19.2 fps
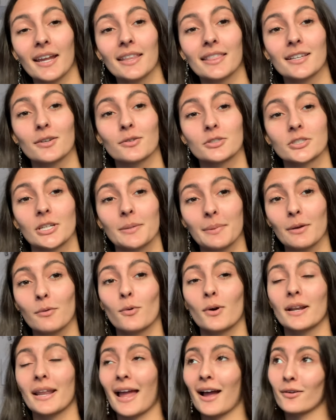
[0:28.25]
There should be
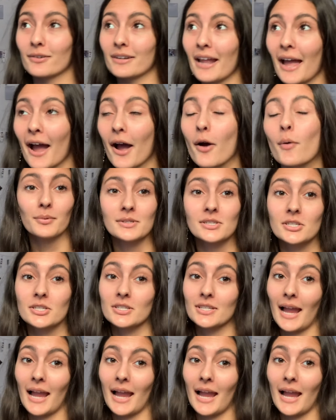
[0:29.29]
one out now, which is